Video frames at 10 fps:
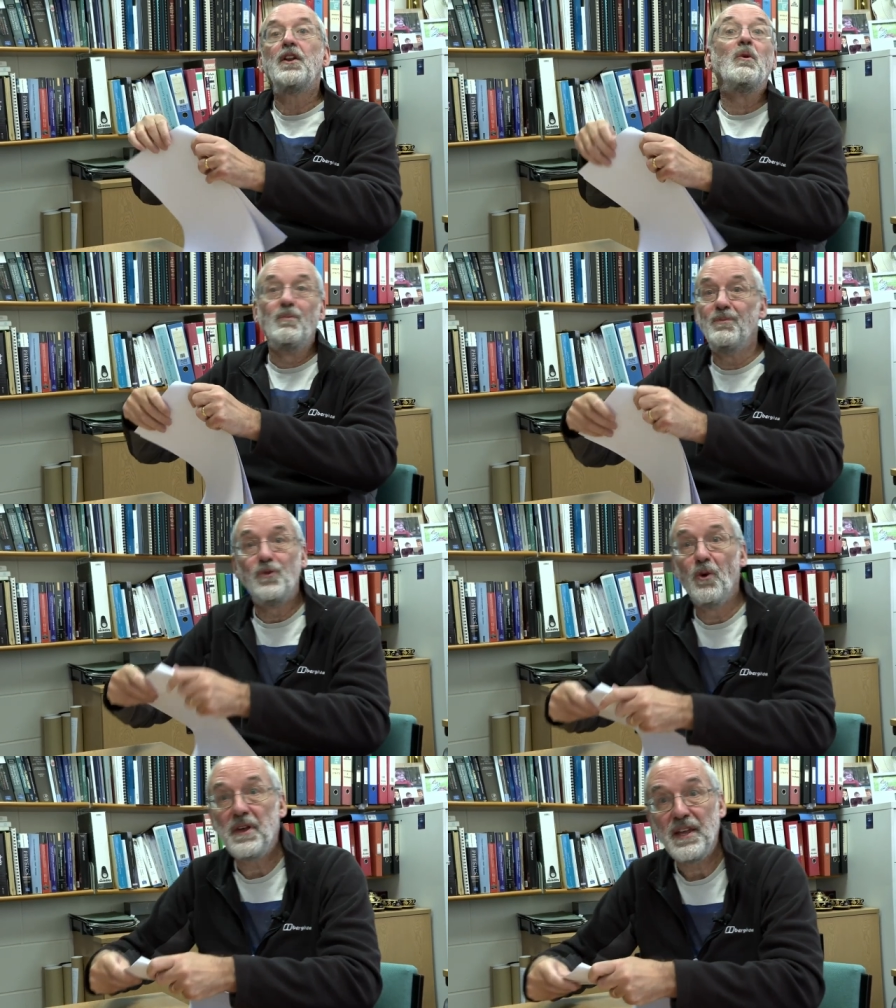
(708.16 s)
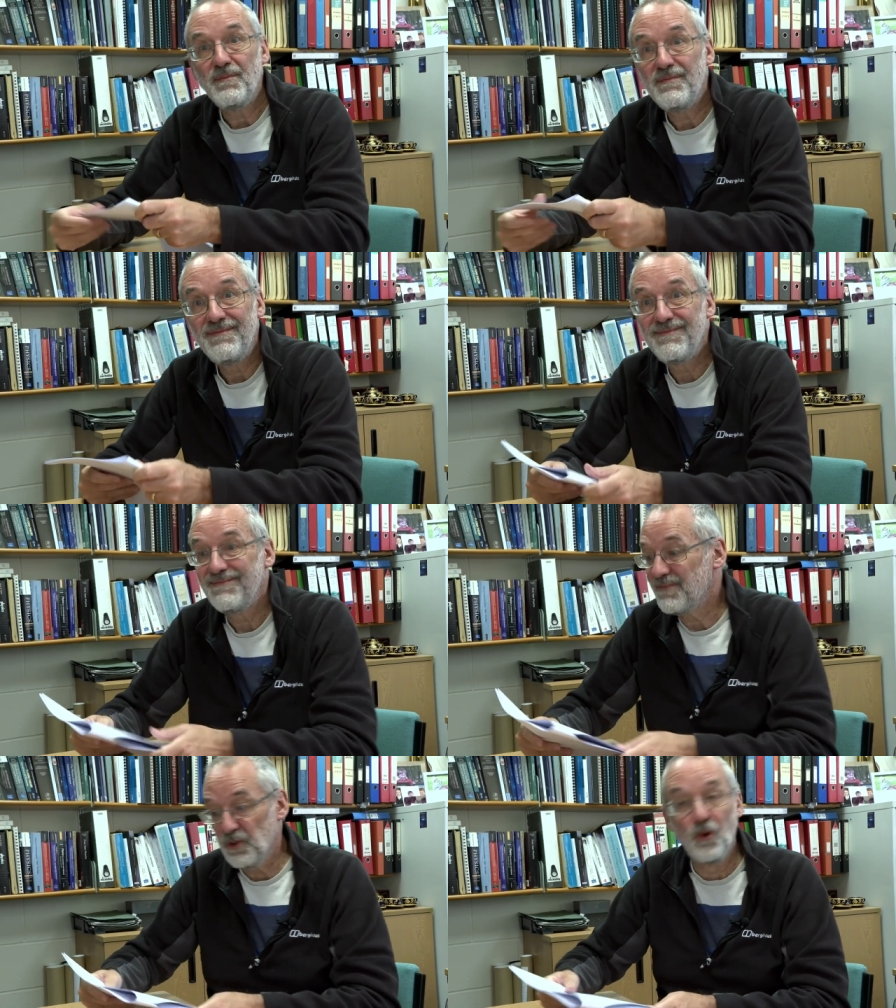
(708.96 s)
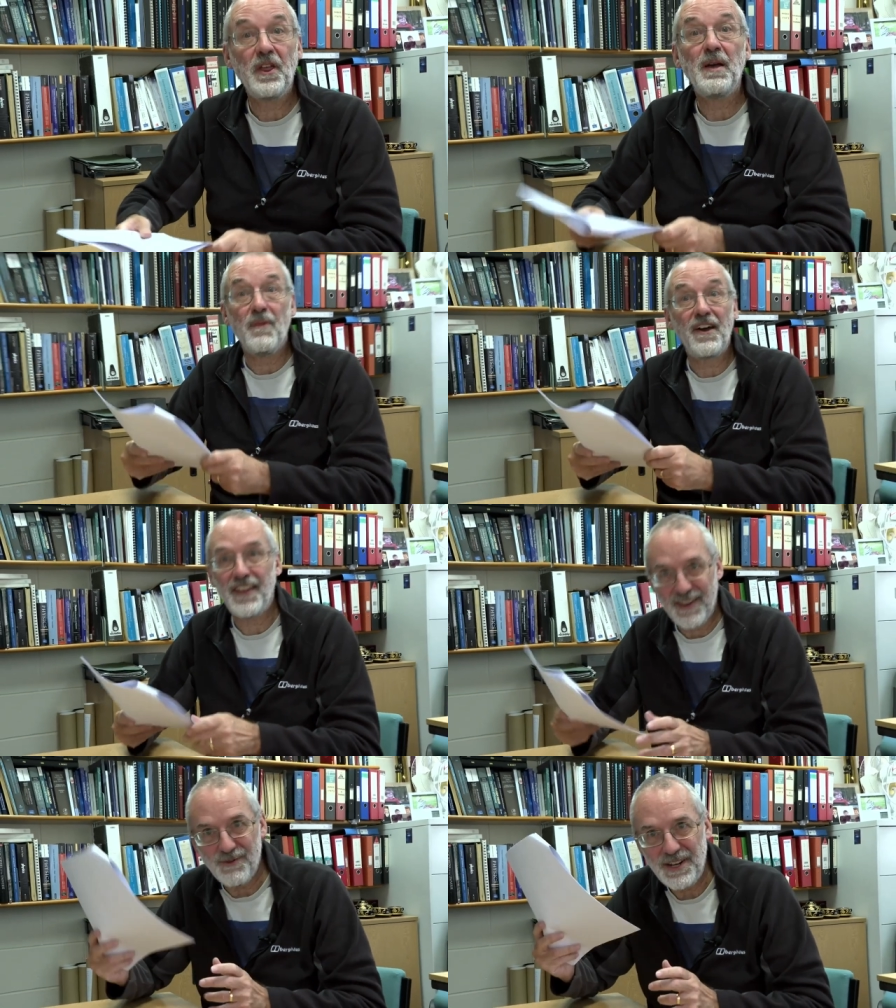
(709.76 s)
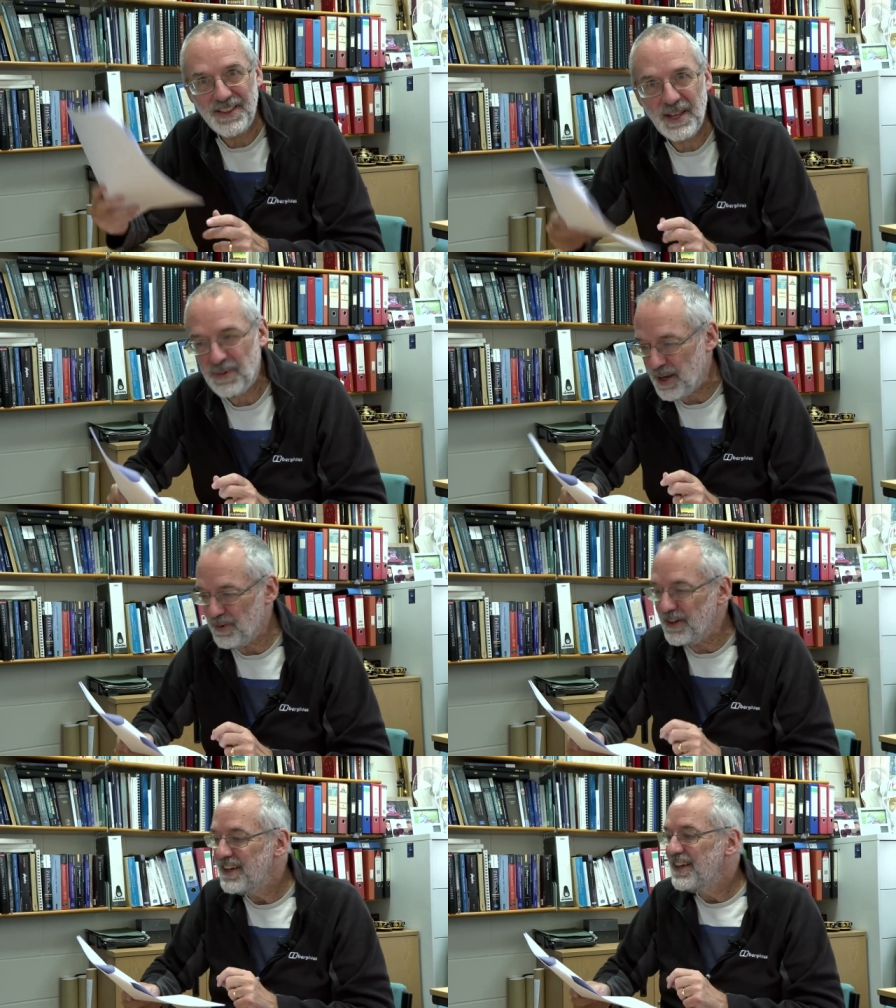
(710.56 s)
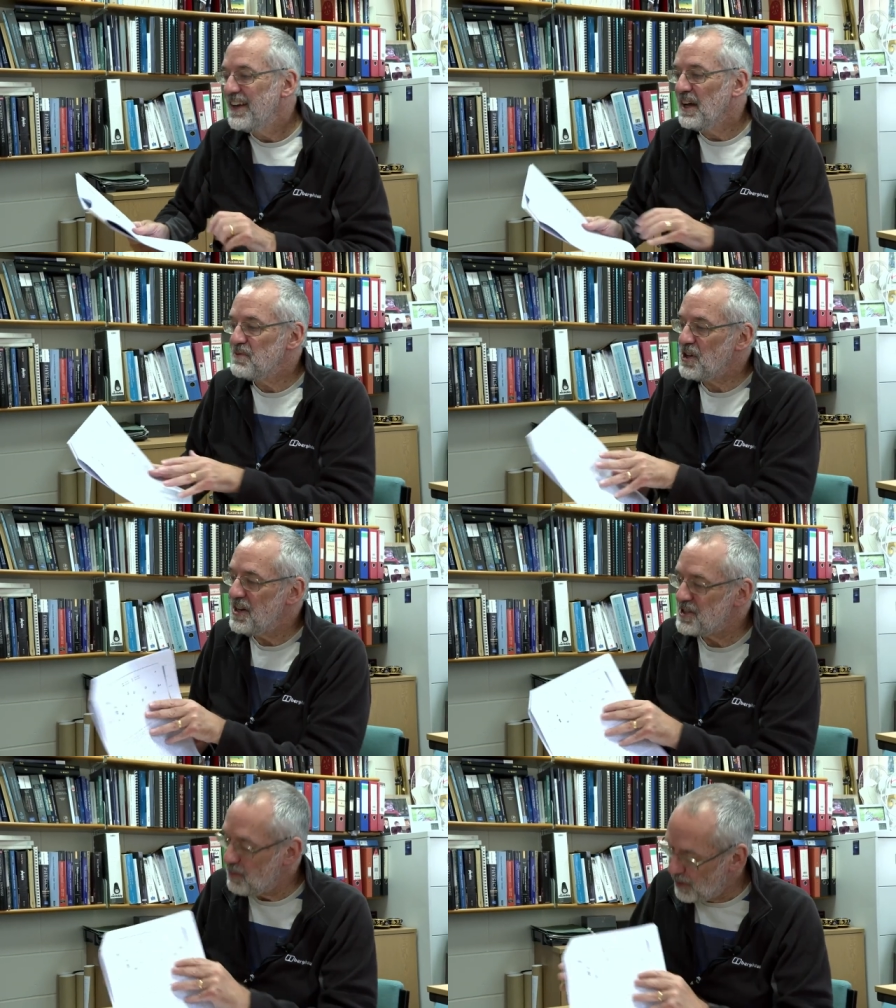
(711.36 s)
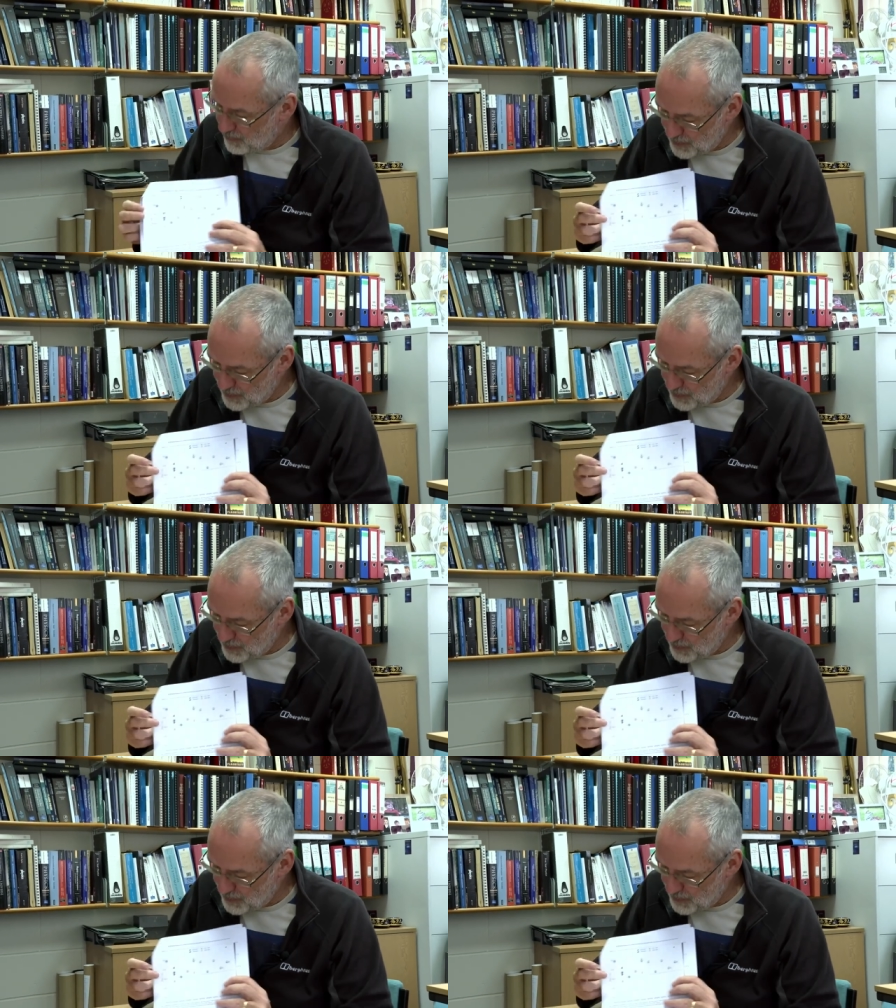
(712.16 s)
No, nor me. Nor them, I think, reading their paper. Um, so here's the plot